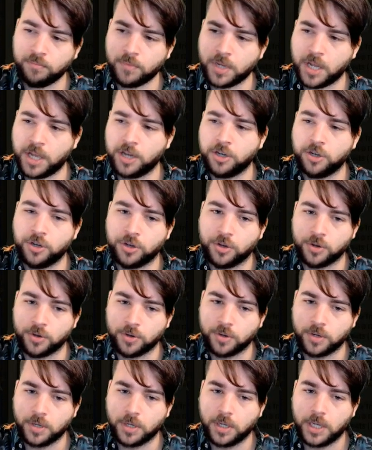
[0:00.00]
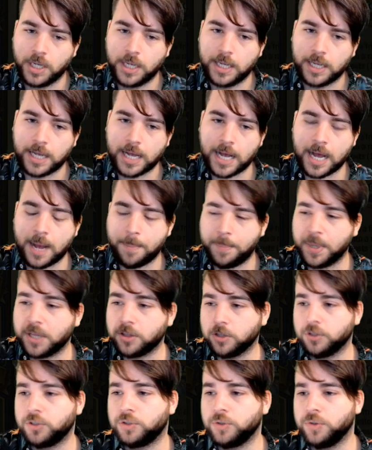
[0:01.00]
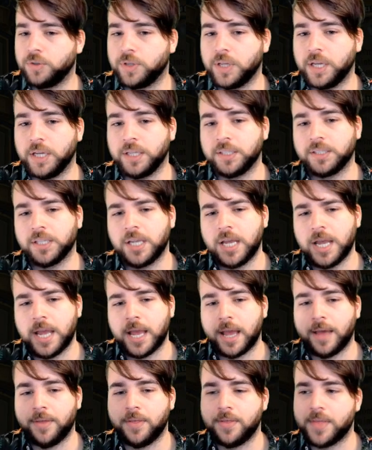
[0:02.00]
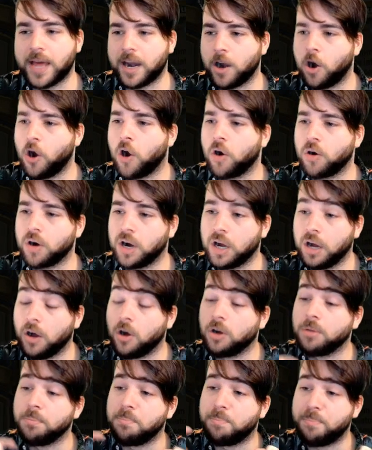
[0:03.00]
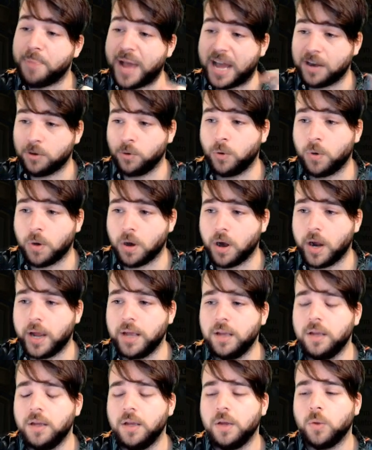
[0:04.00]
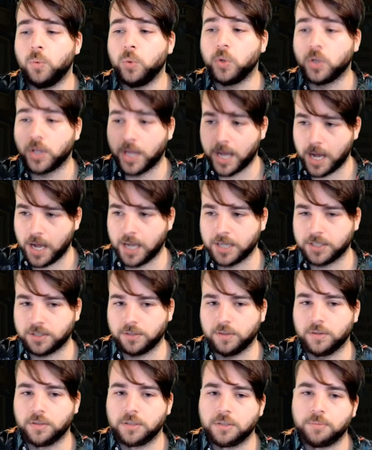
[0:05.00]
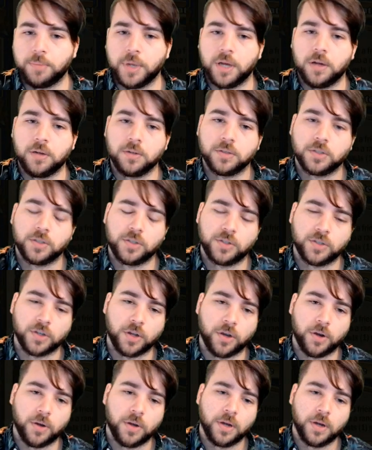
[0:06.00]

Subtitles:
And you pick those 2 things, and then that horror on Battlecry will cast those spells. So